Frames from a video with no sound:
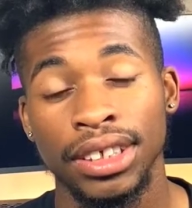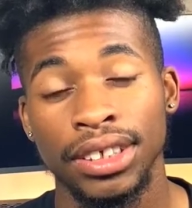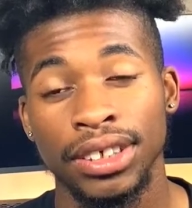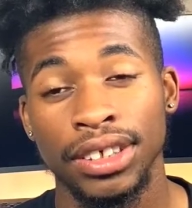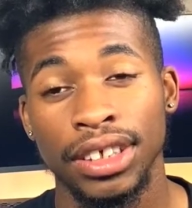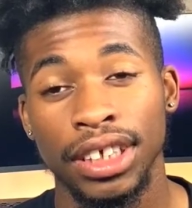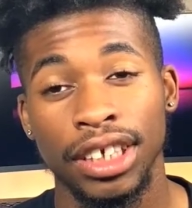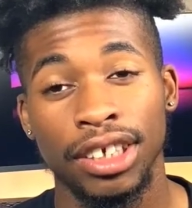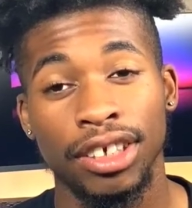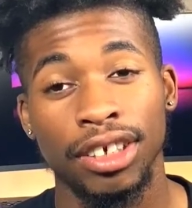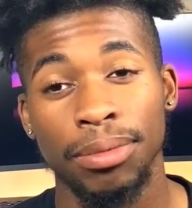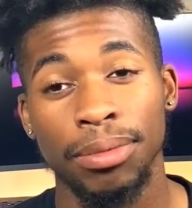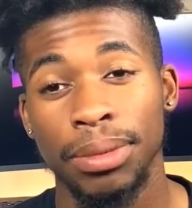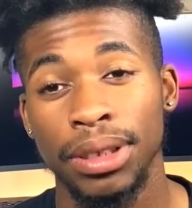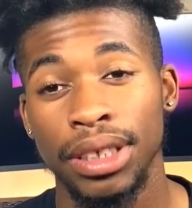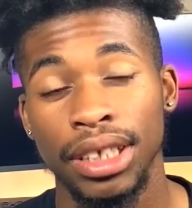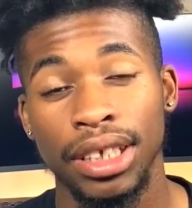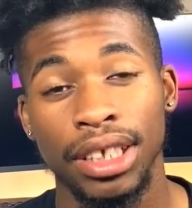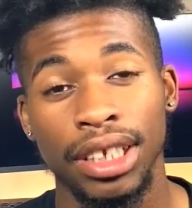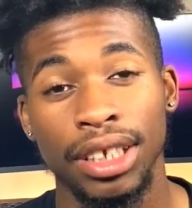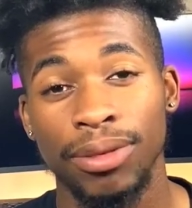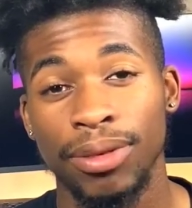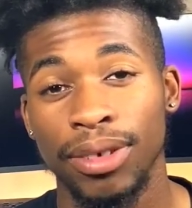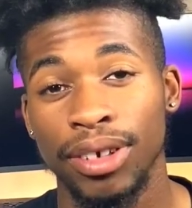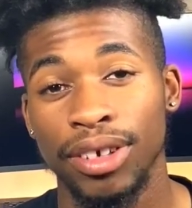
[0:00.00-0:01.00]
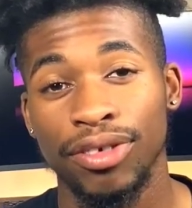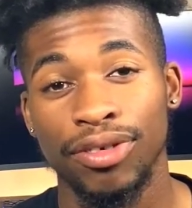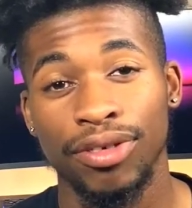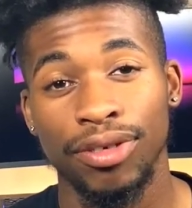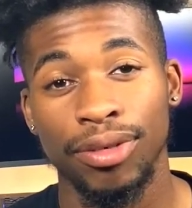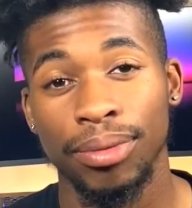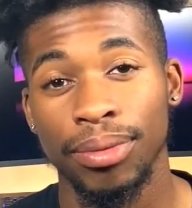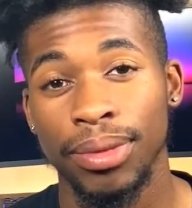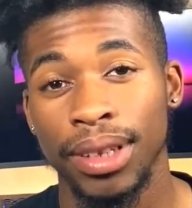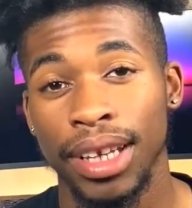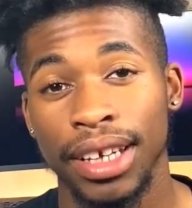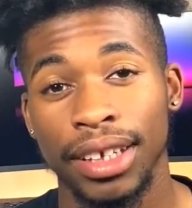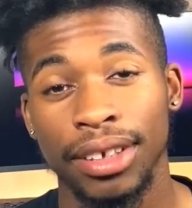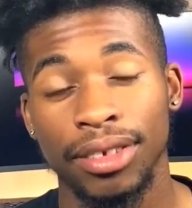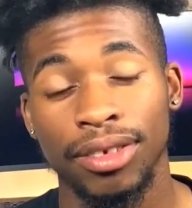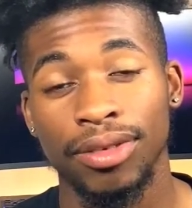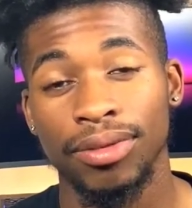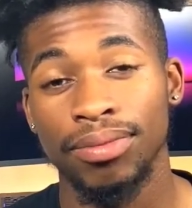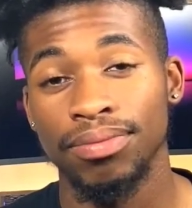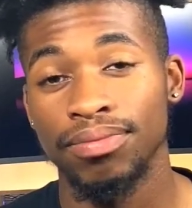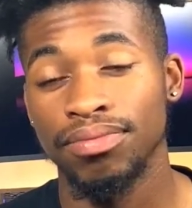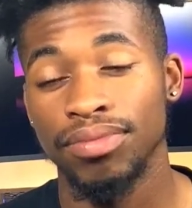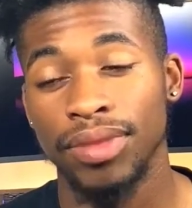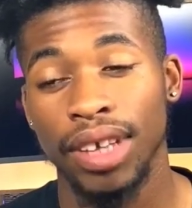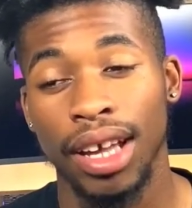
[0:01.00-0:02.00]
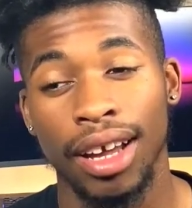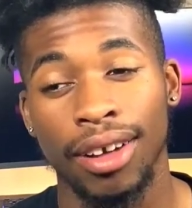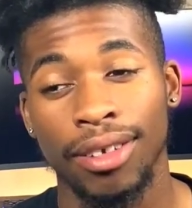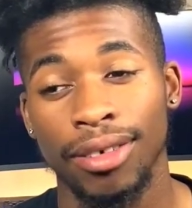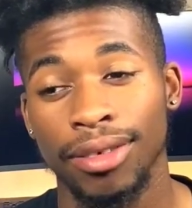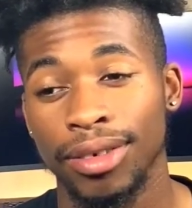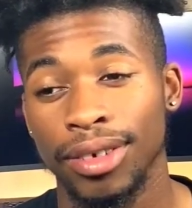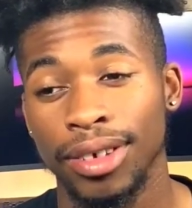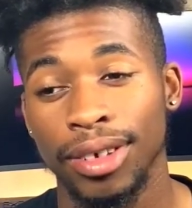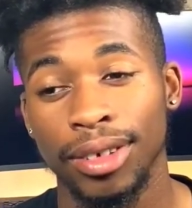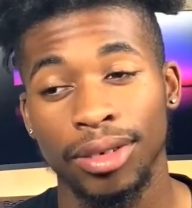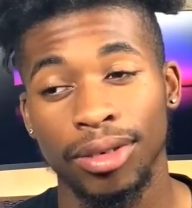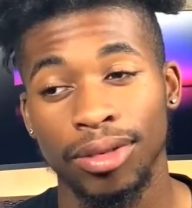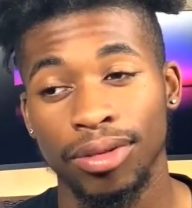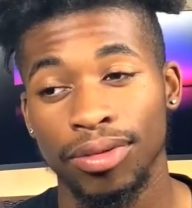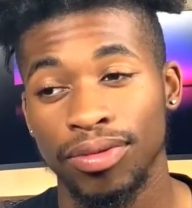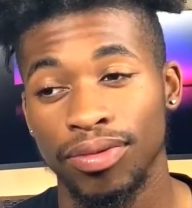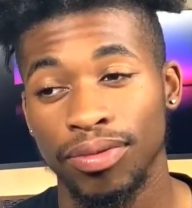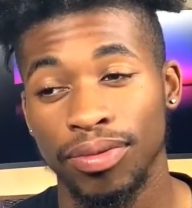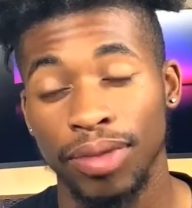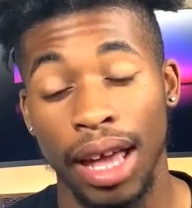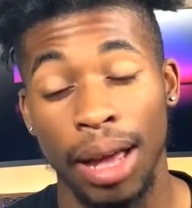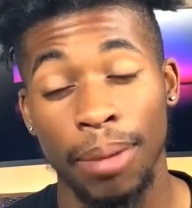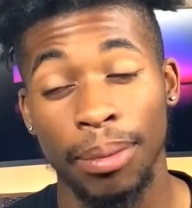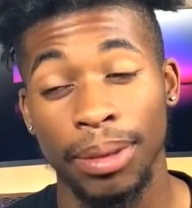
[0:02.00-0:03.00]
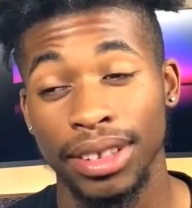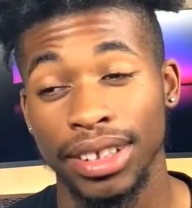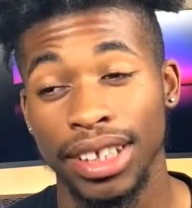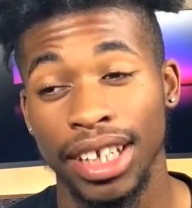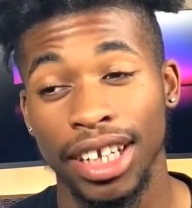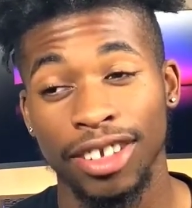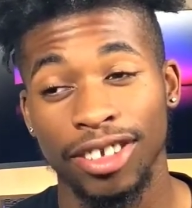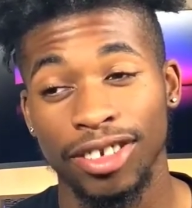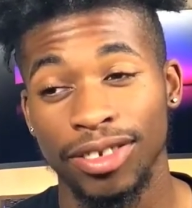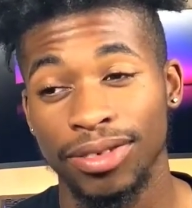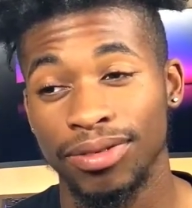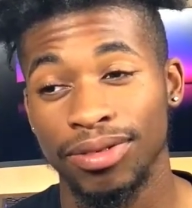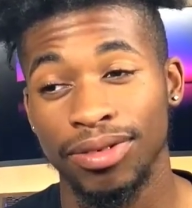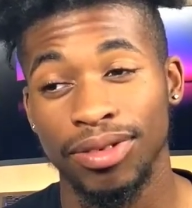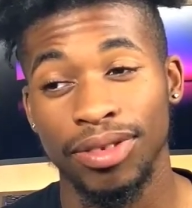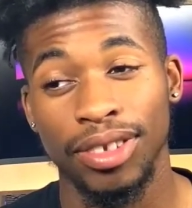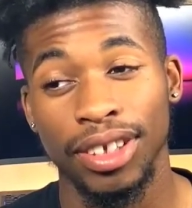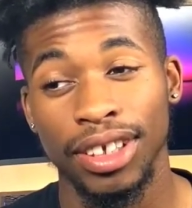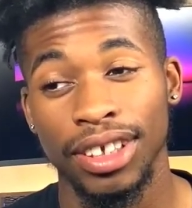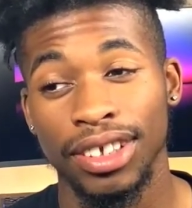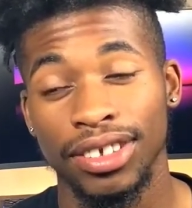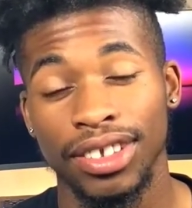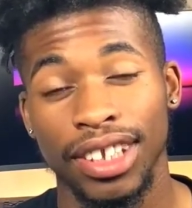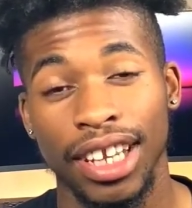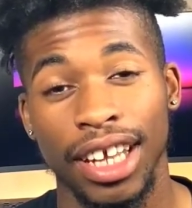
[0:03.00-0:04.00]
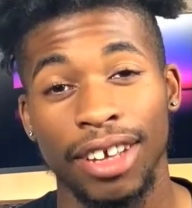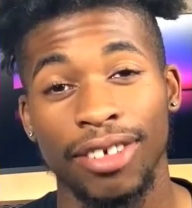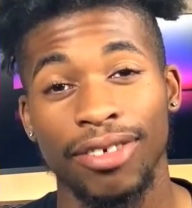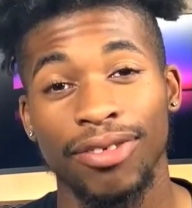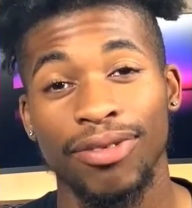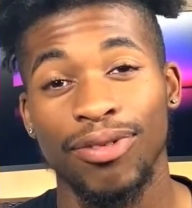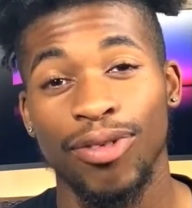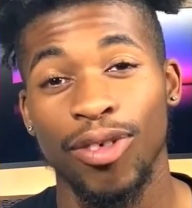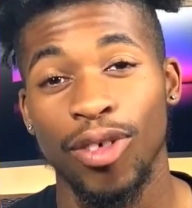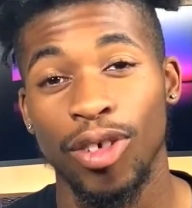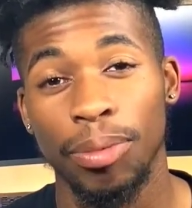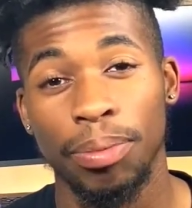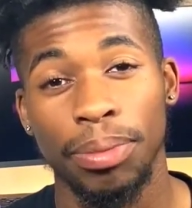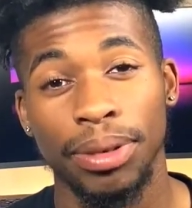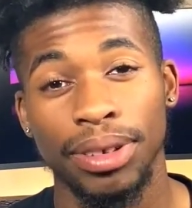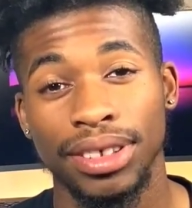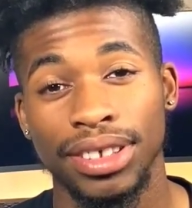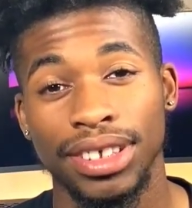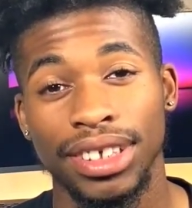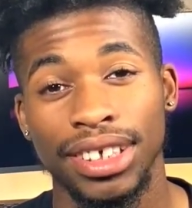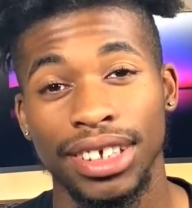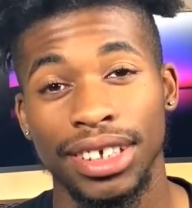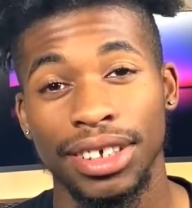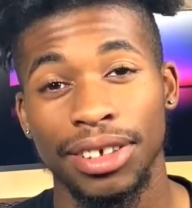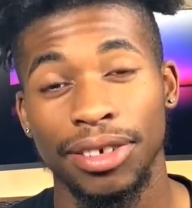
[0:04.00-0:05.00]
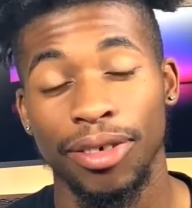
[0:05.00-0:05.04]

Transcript: It could be anywhere from, like, I don't know, Amazon does like 4%,